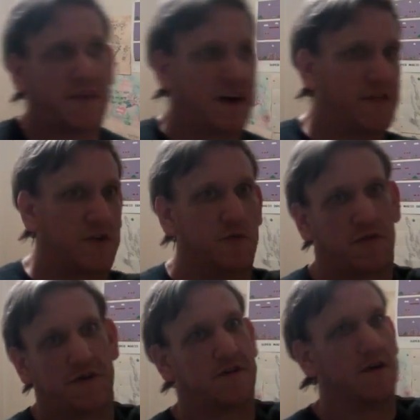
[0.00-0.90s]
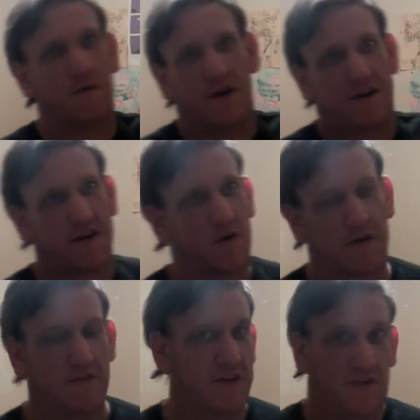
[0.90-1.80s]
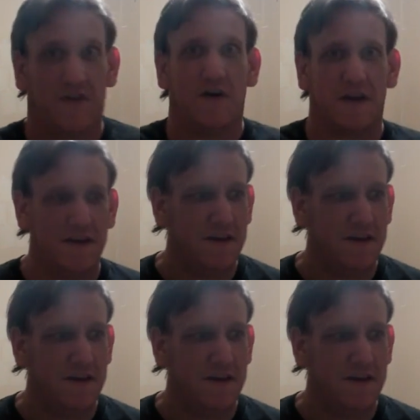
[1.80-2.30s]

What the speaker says: they got the new plane there ready to go, and everything's good.